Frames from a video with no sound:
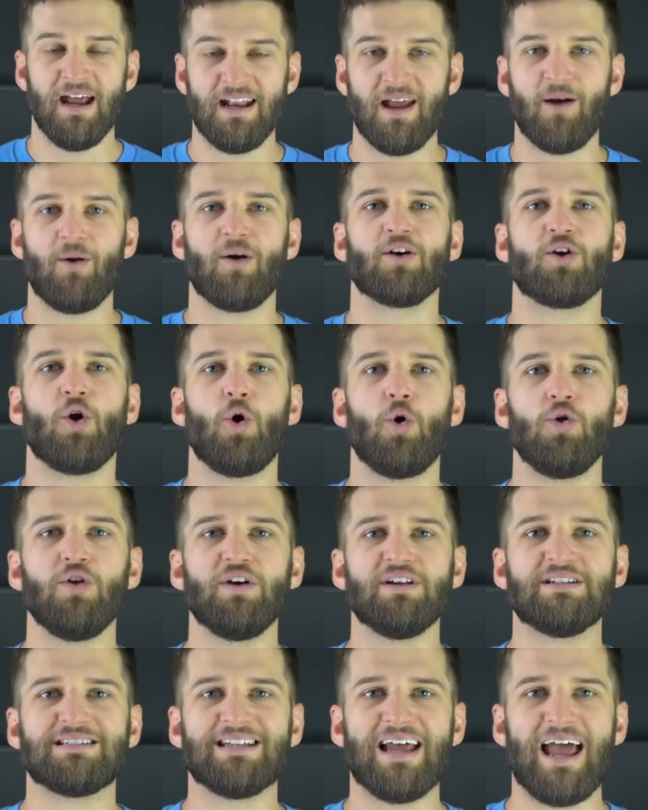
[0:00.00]
Now, our goal
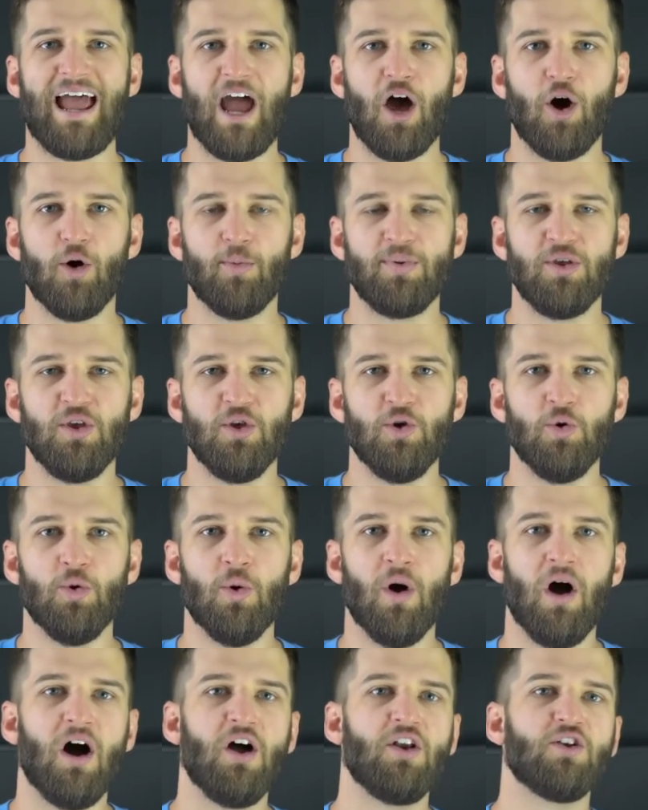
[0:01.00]
is to help
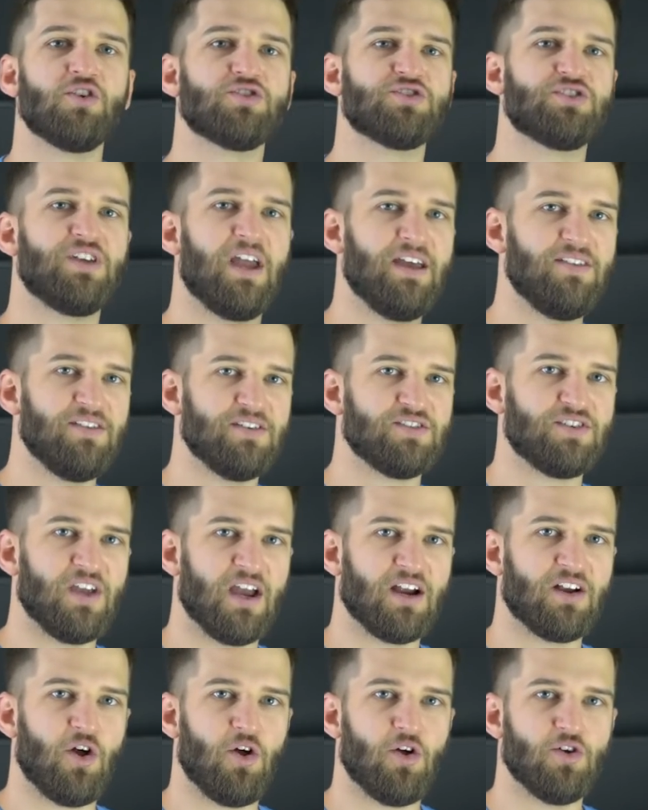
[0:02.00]
you understand this
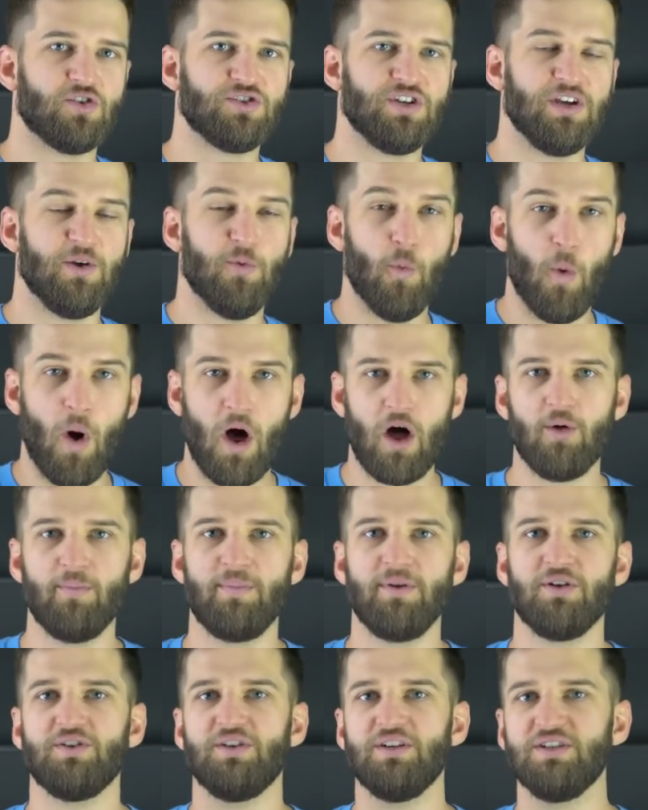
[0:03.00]
technology while
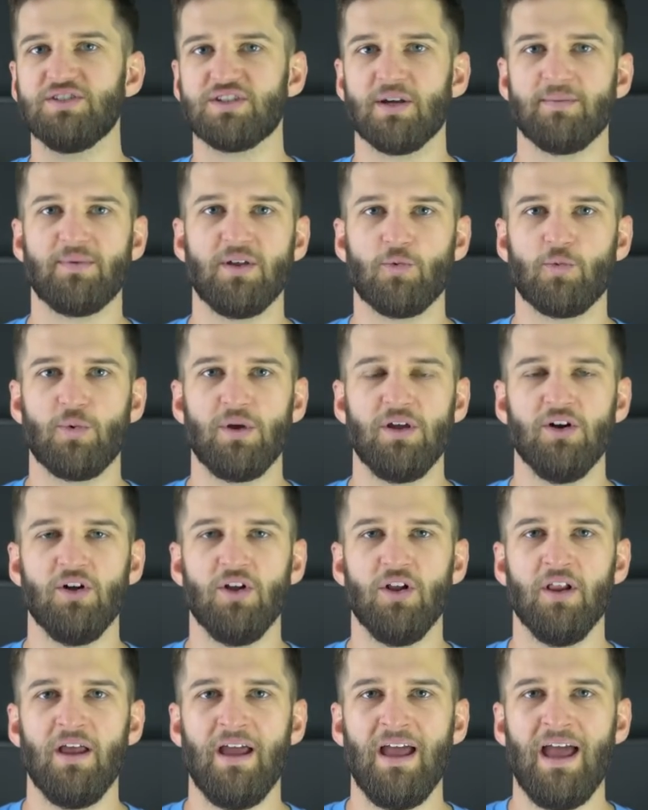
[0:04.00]
building something
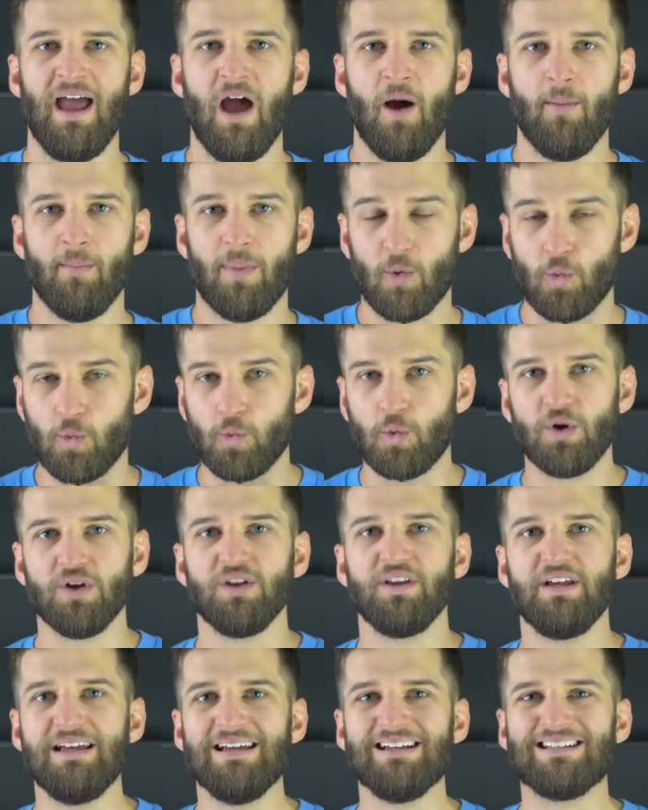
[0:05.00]
real, but
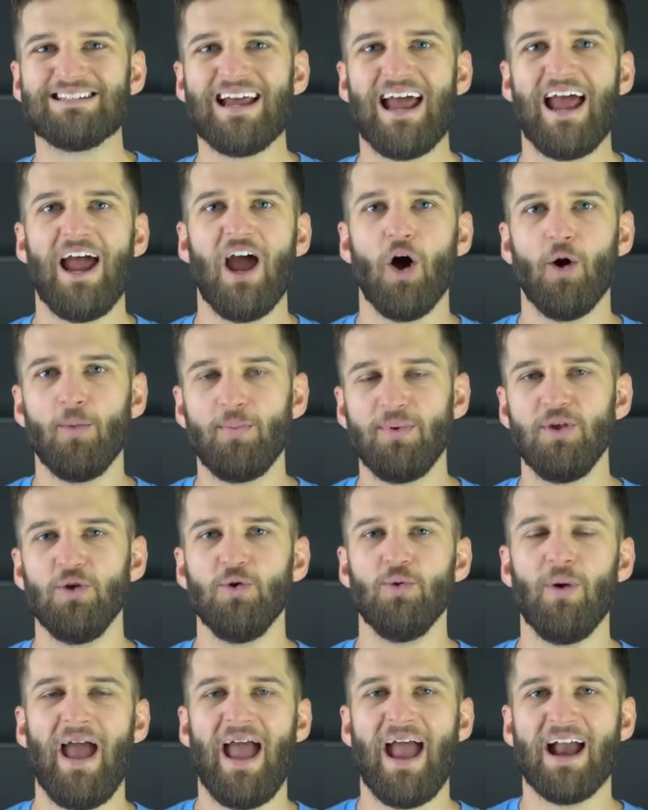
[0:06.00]
really to help
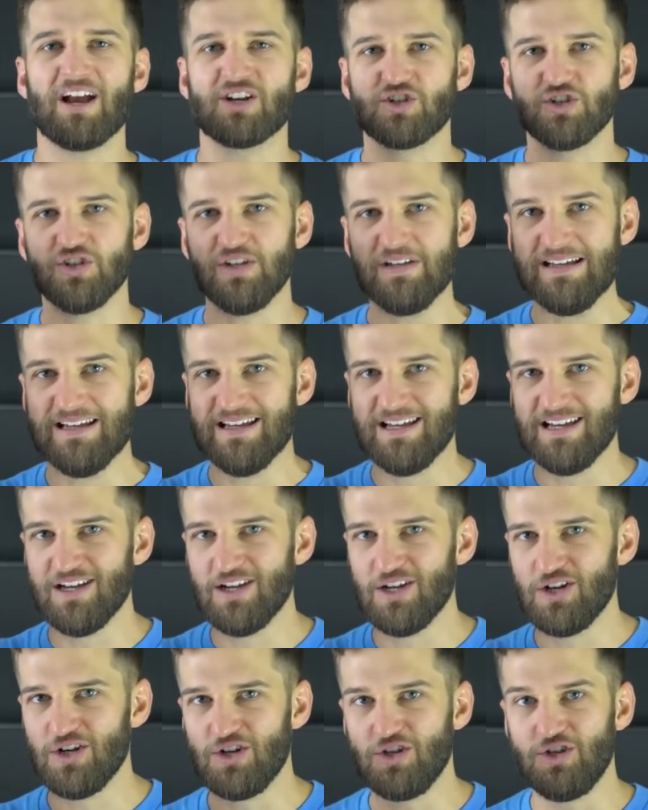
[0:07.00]
you actually
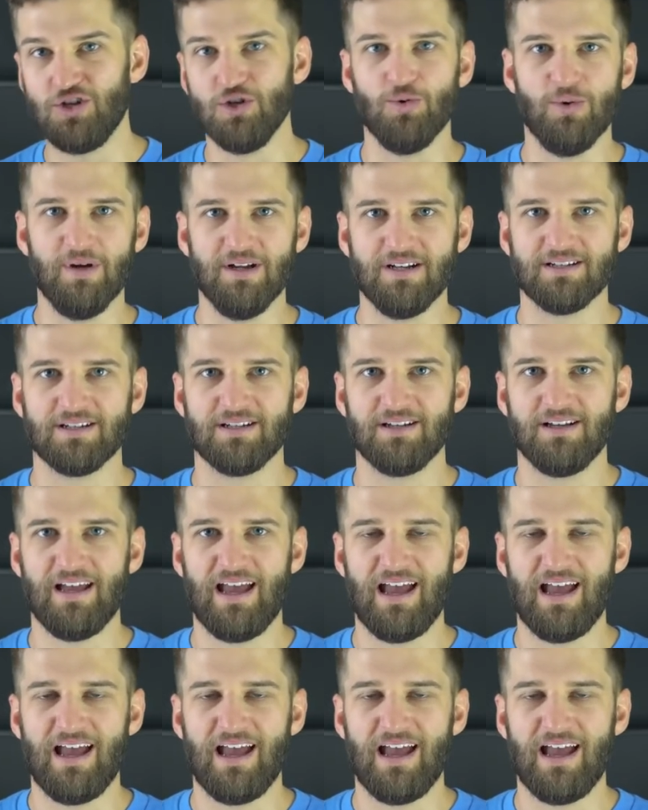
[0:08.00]
do it,